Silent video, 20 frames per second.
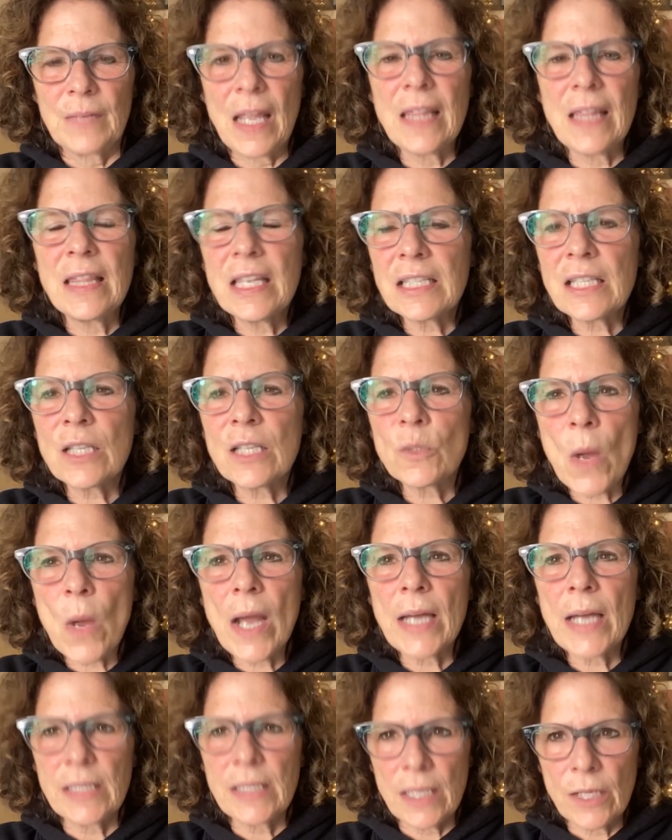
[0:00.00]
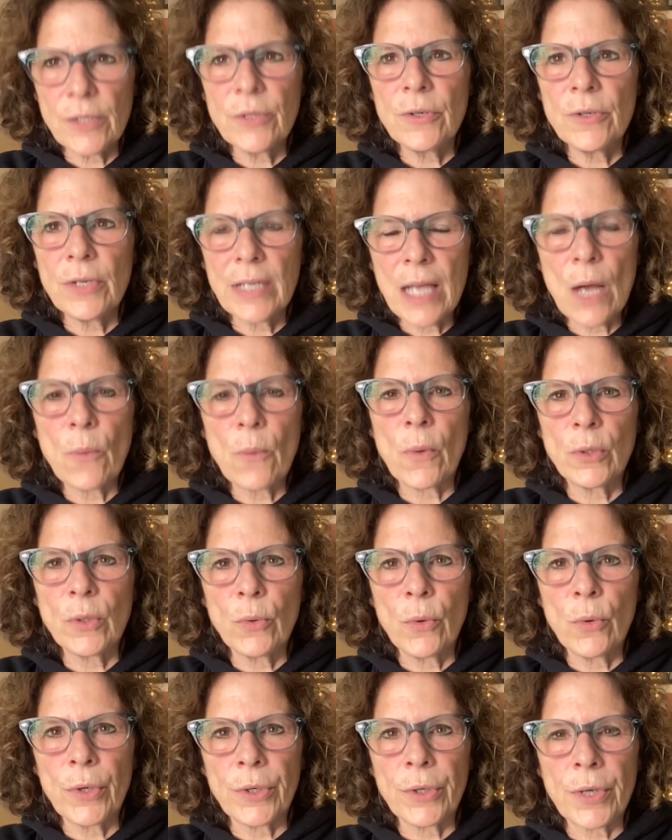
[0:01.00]
And this is why I tell you to get one
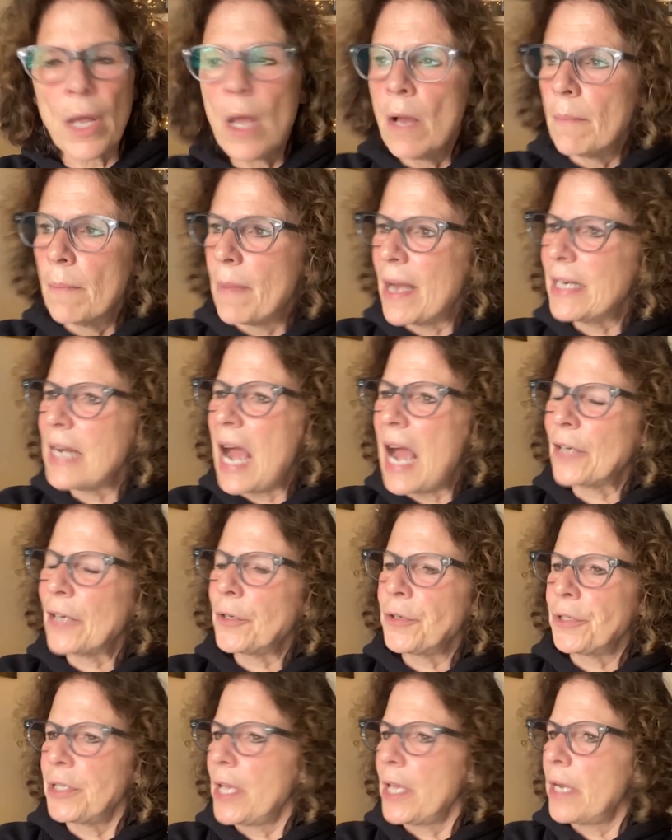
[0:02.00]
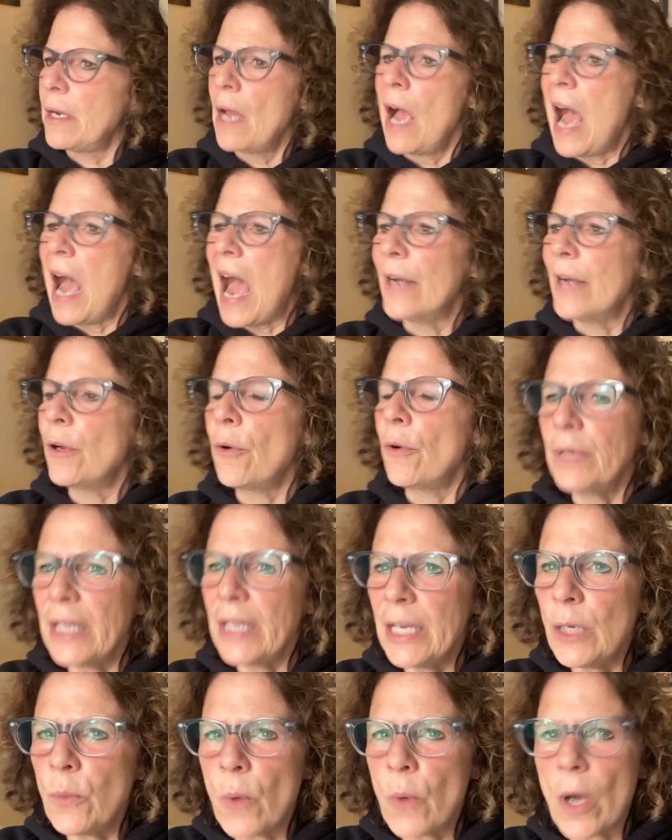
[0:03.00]
ordered. My doctor said, I don't
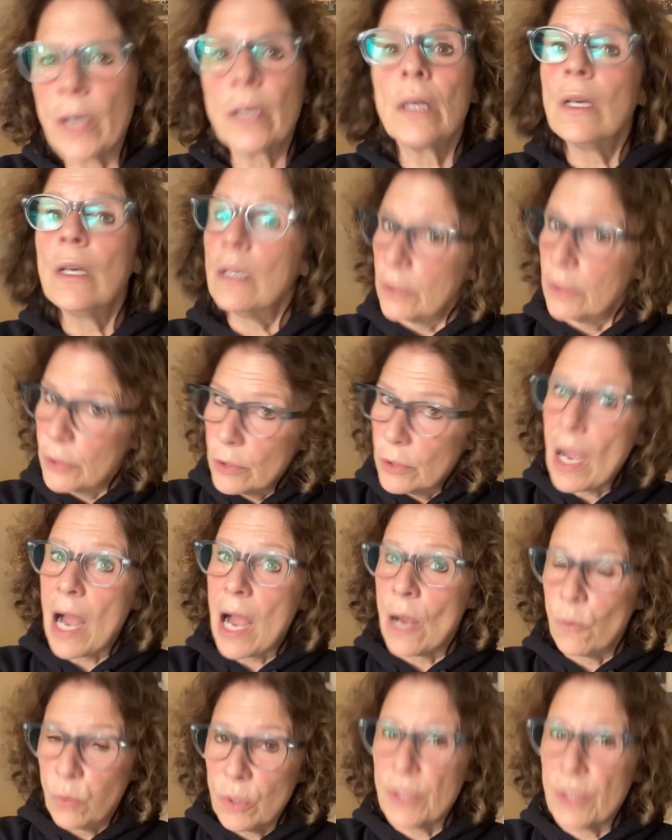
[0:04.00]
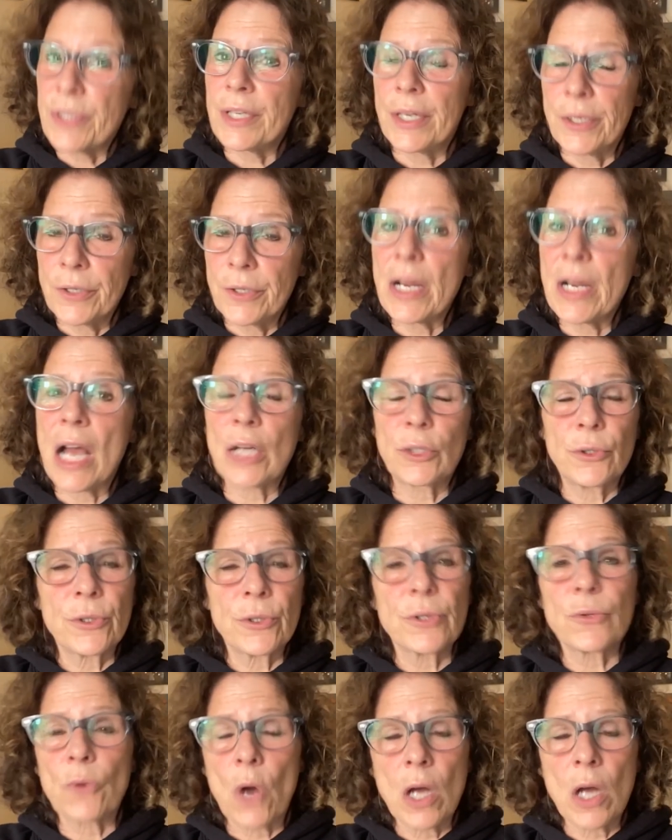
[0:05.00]
need one. I will say your
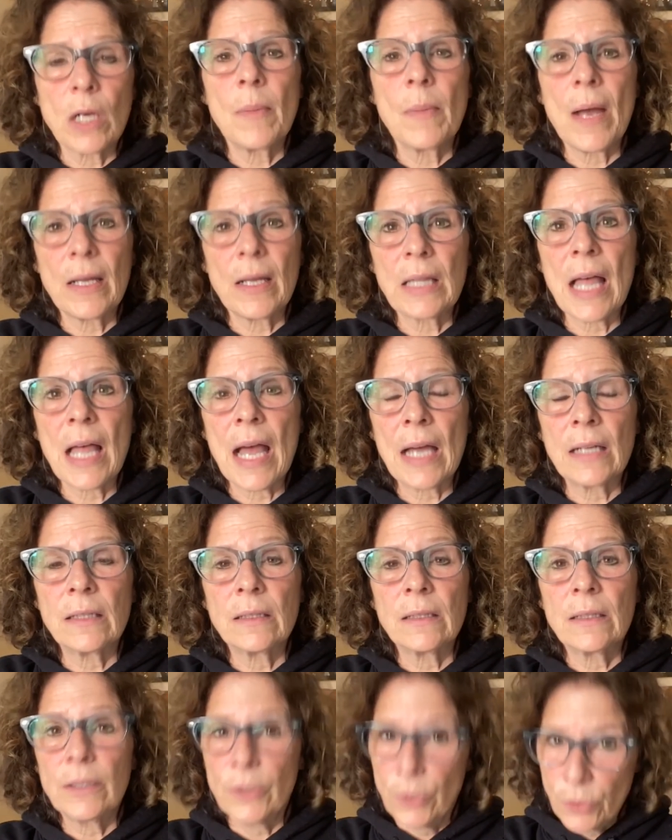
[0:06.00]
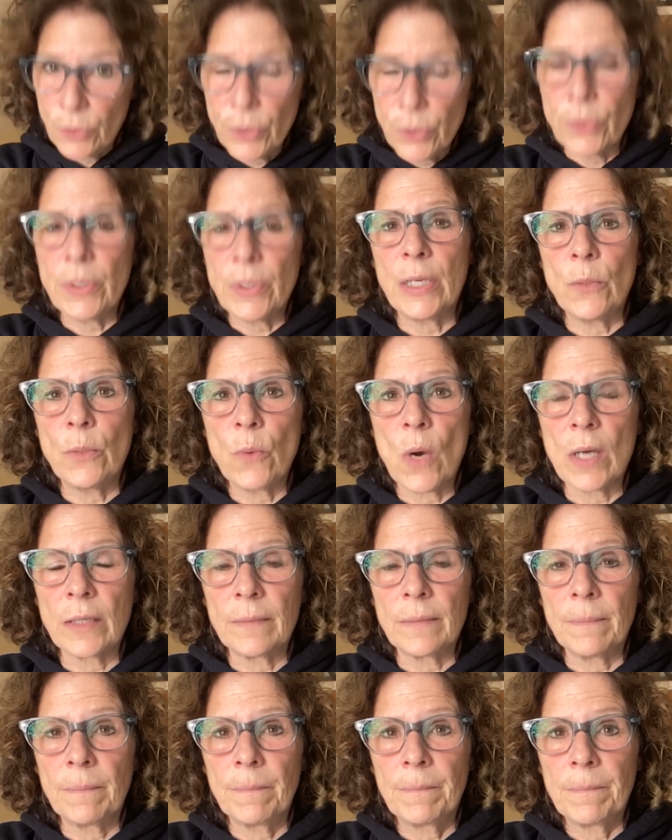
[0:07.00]
doctor is wrong about that. You do need
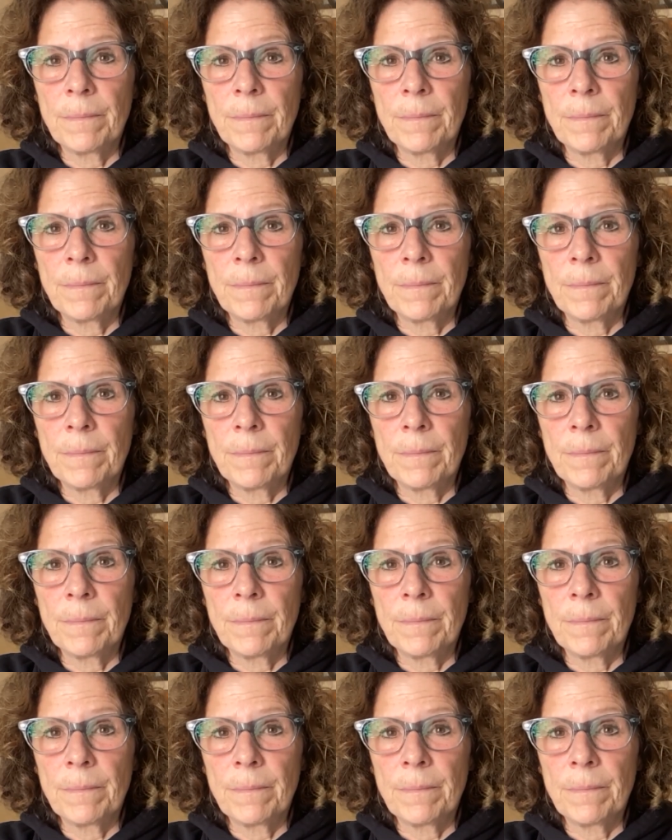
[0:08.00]
one.